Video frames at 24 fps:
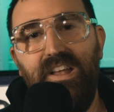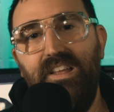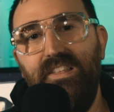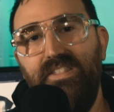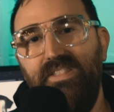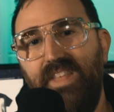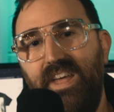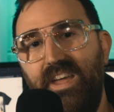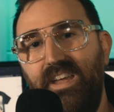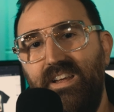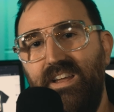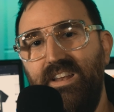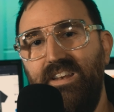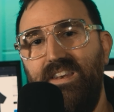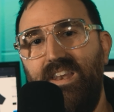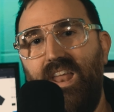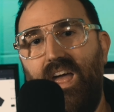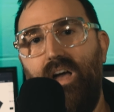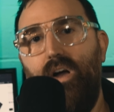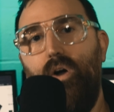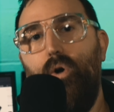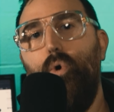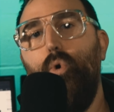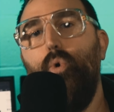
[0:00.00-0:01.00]
They can
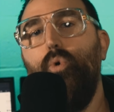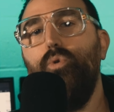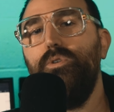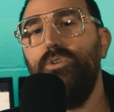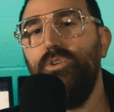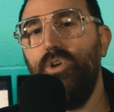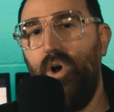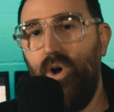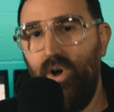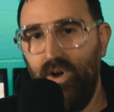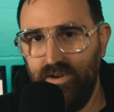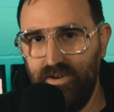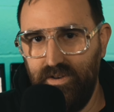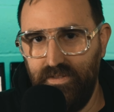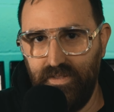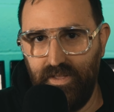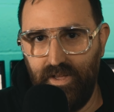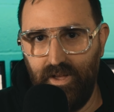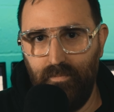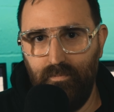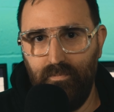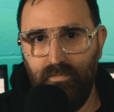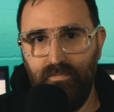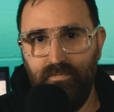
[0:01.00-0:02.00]
now talk to
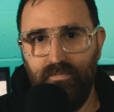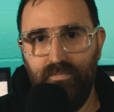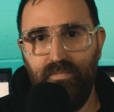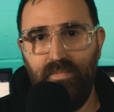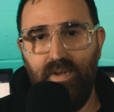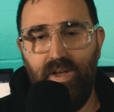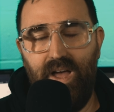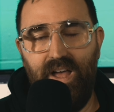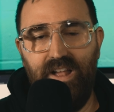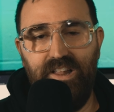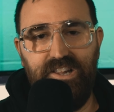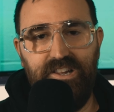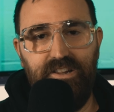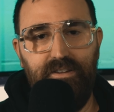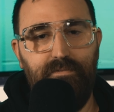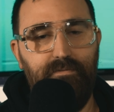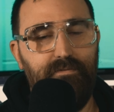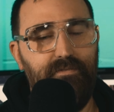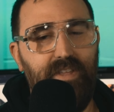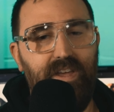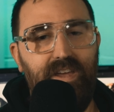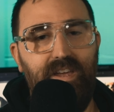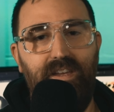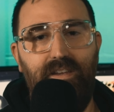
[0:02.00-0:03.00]
them as if
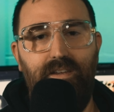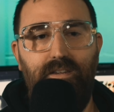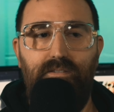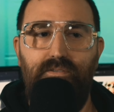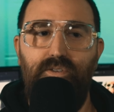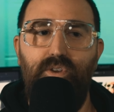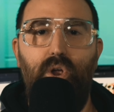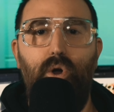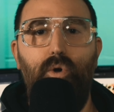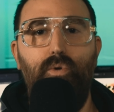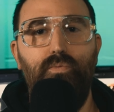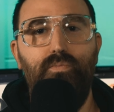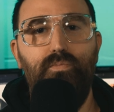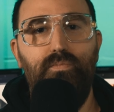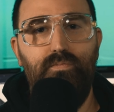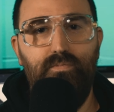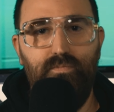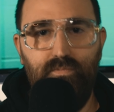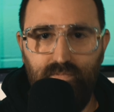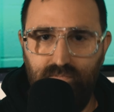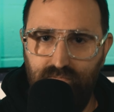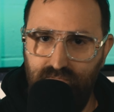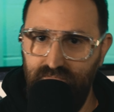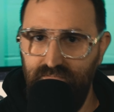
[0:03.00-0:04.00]
they,
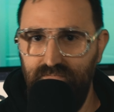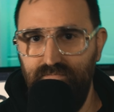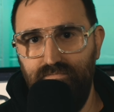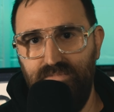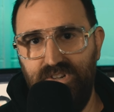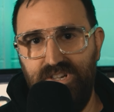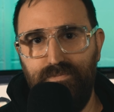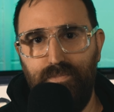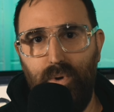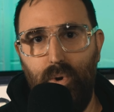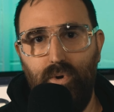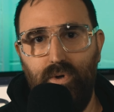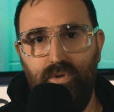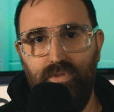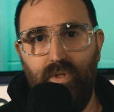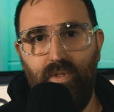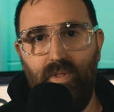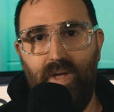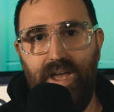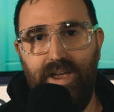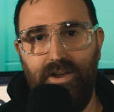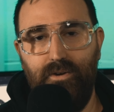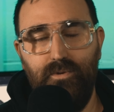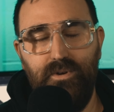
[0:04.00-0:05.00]
spoke the
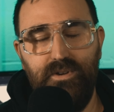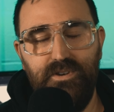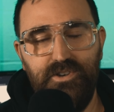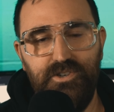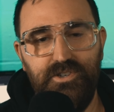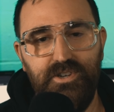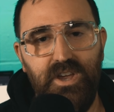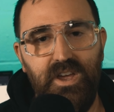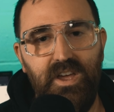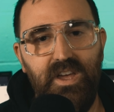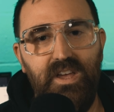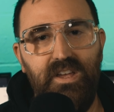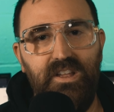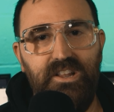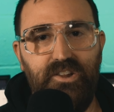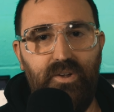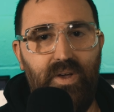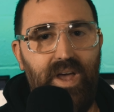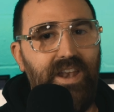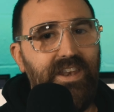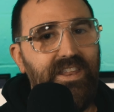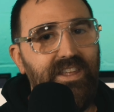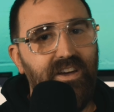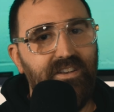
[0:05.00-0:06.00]
language. So
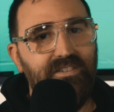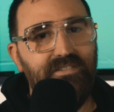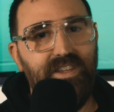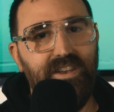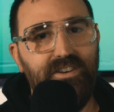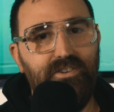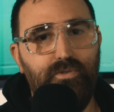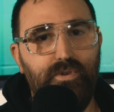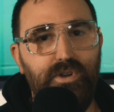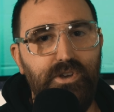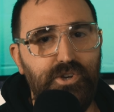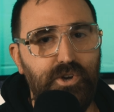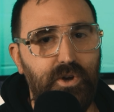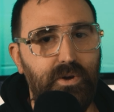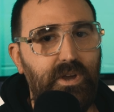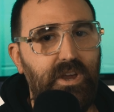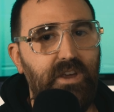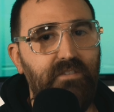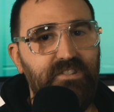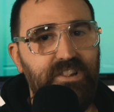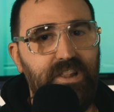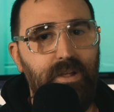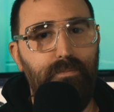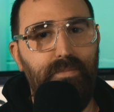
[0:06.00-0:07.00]
any undead creature
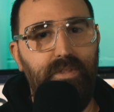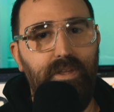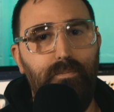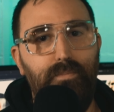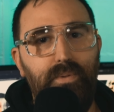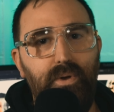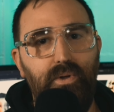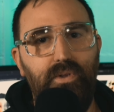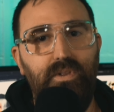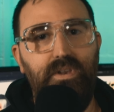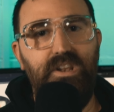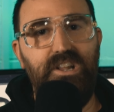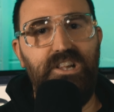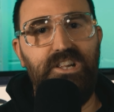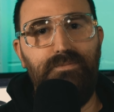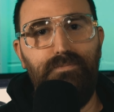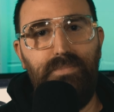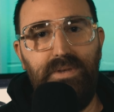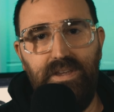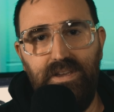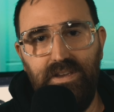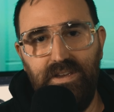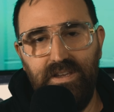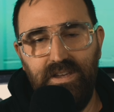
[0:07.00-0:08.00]
gives them the ability to
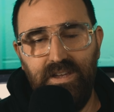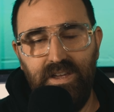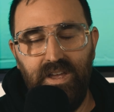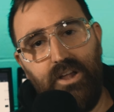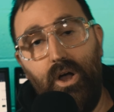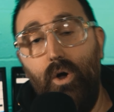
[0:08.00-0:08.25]
speak.